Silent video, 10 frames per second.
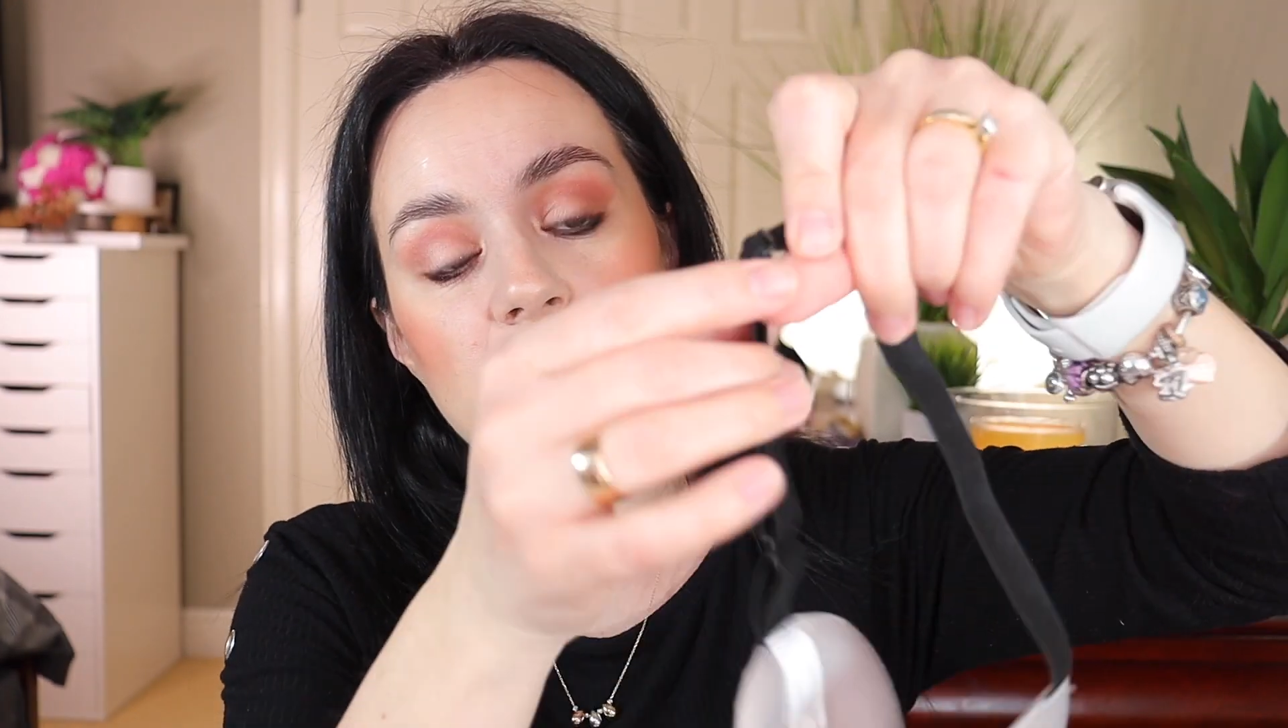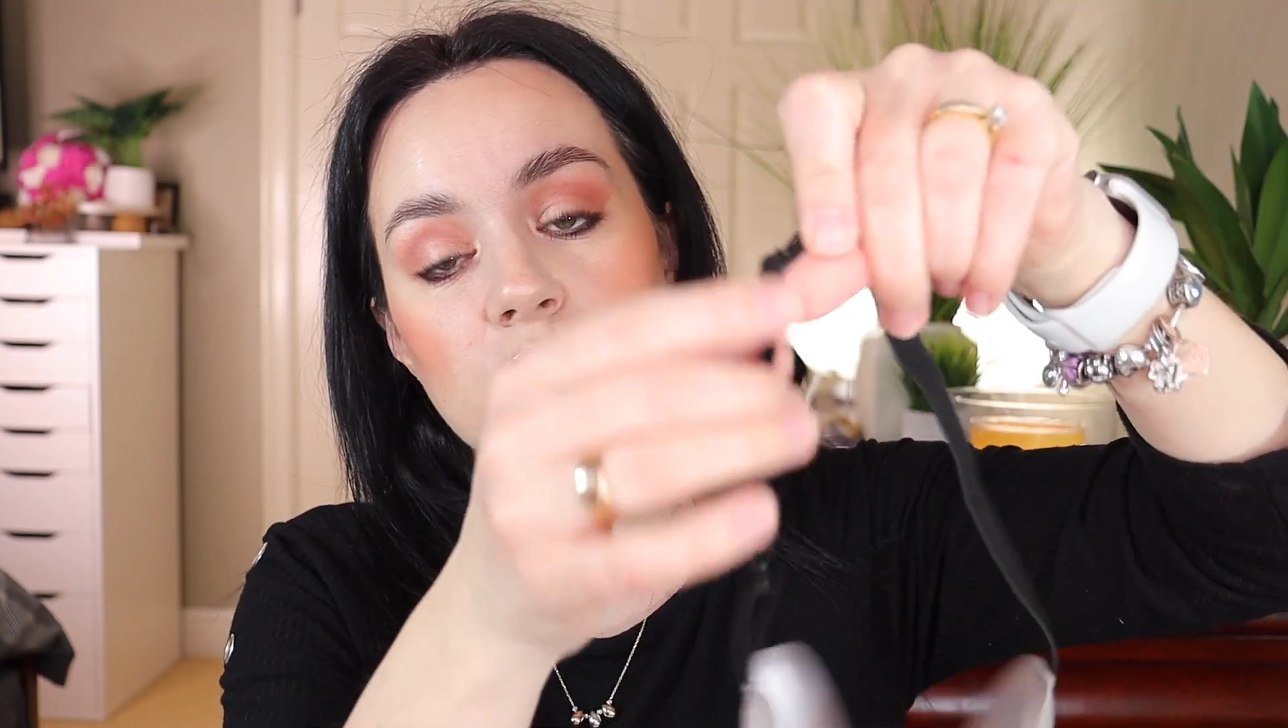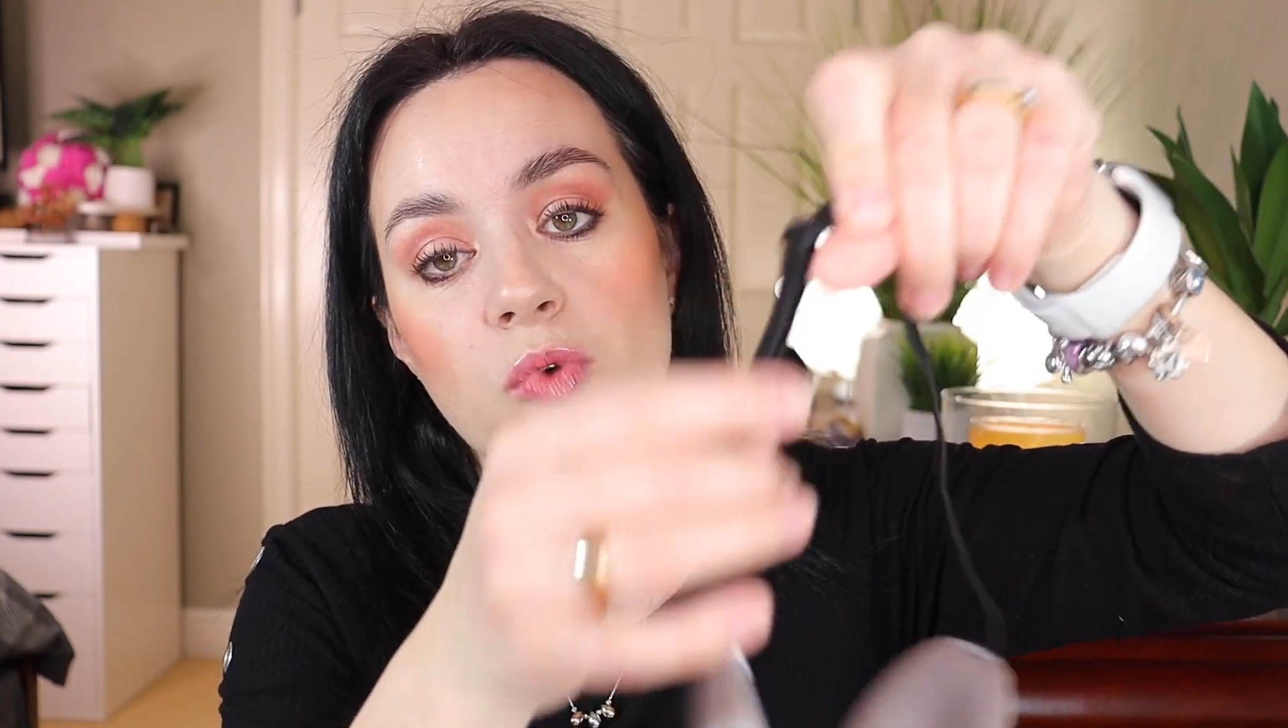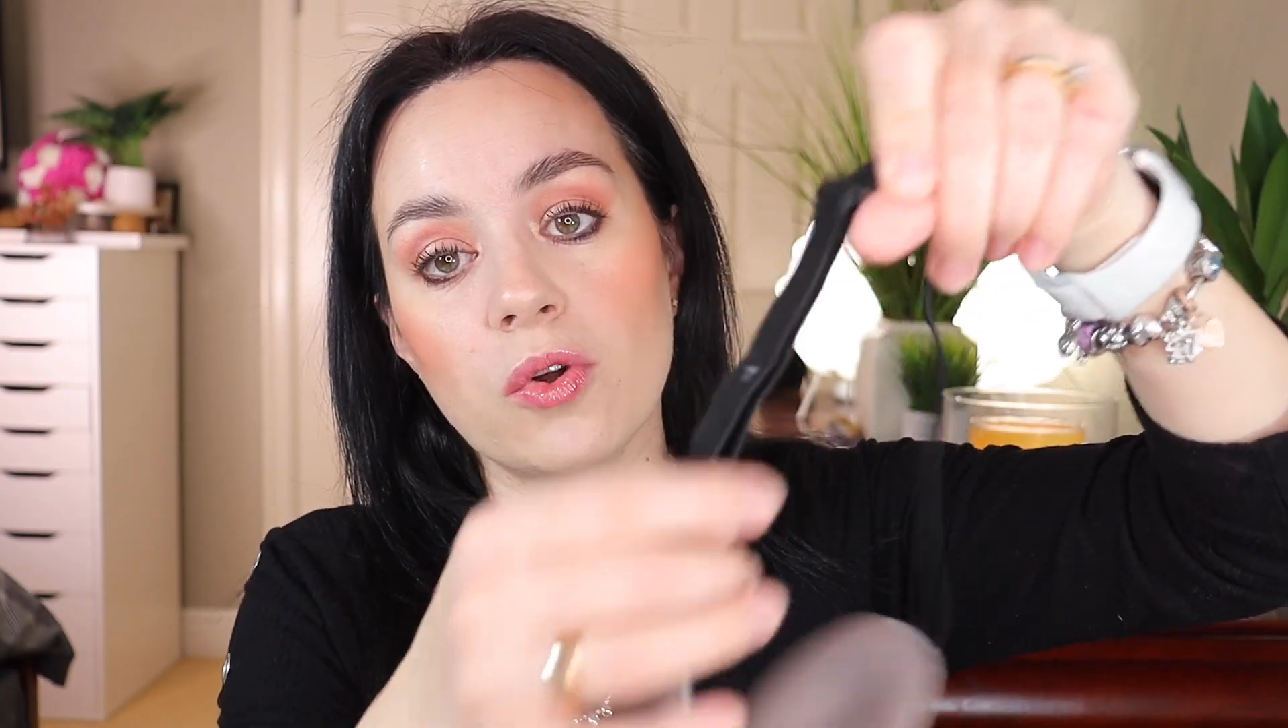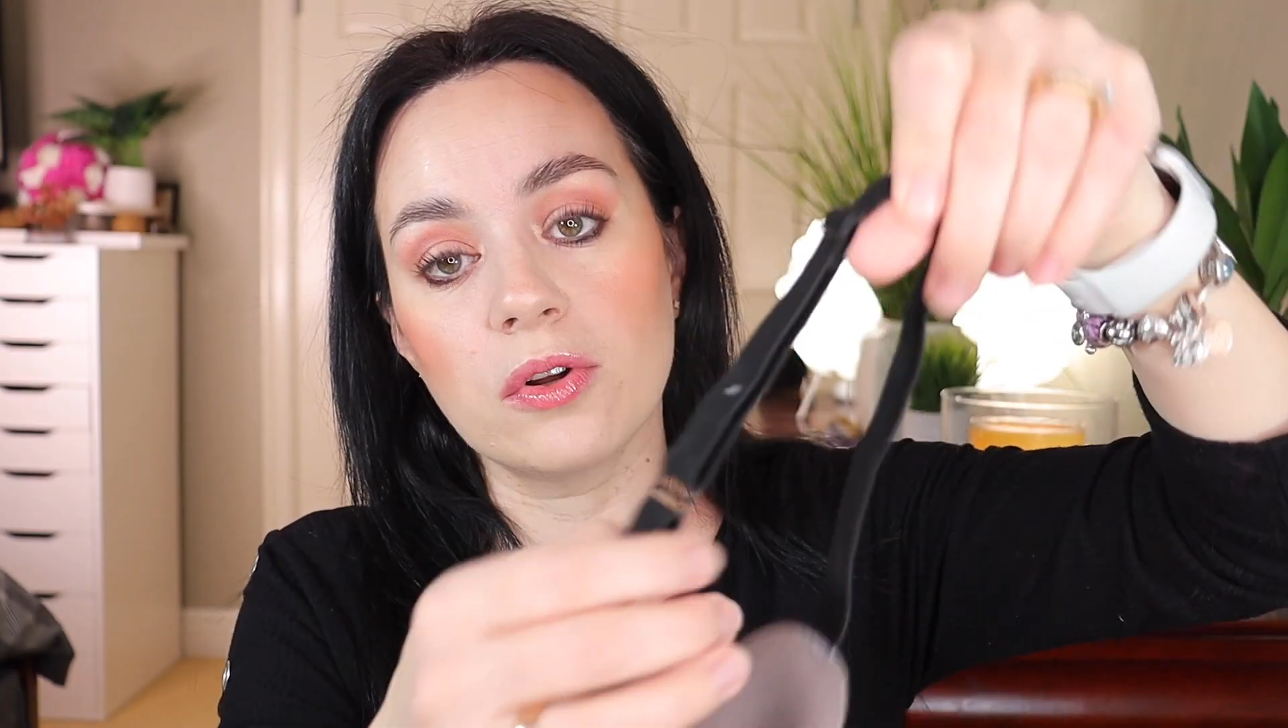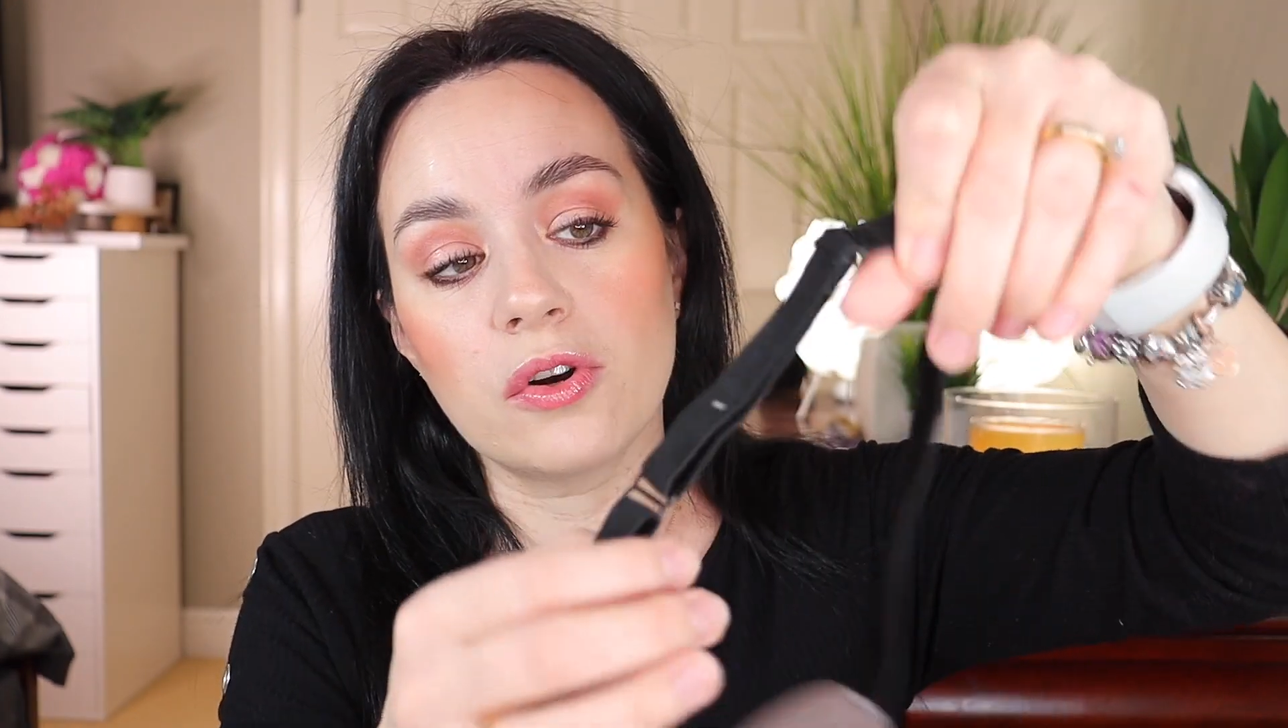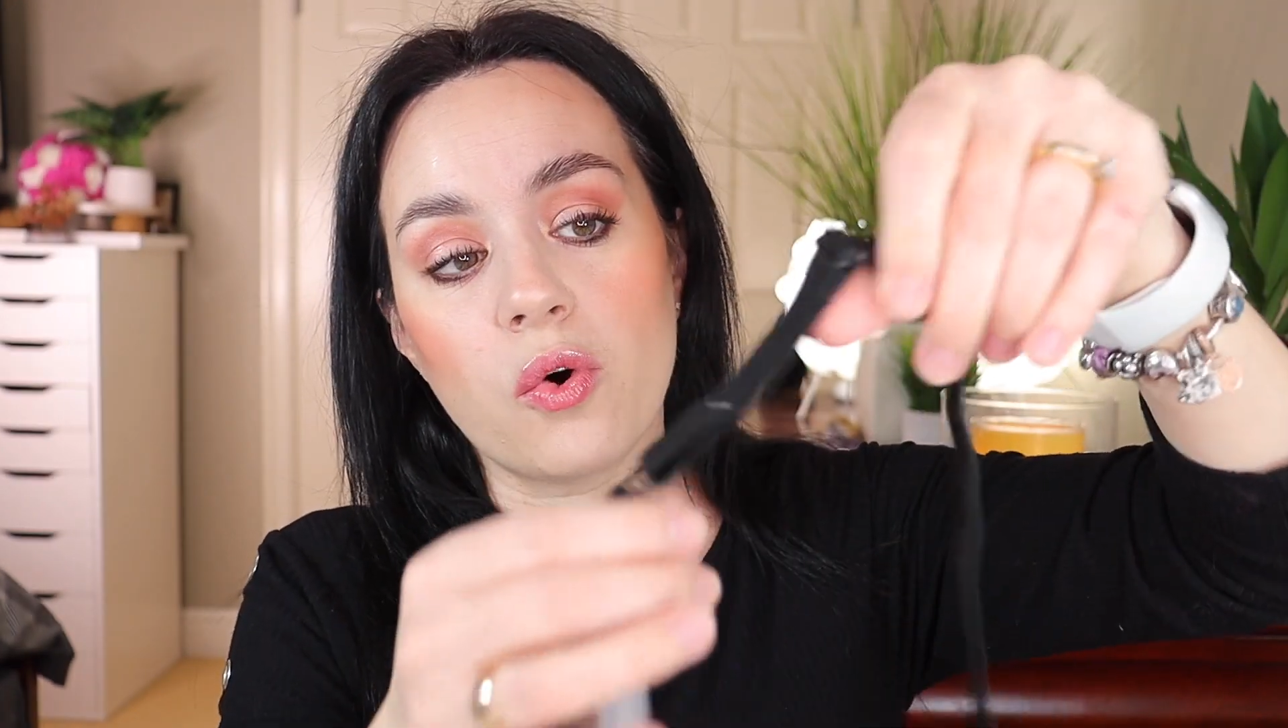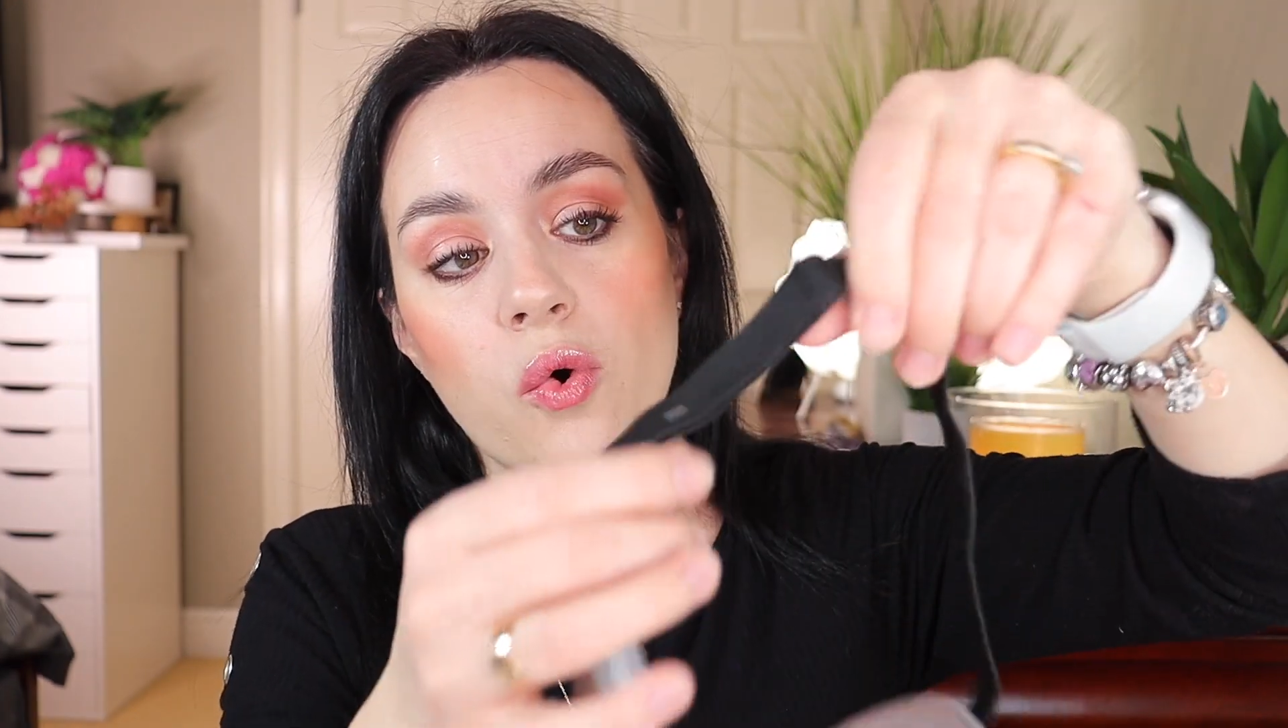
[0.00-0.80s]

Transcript: smaller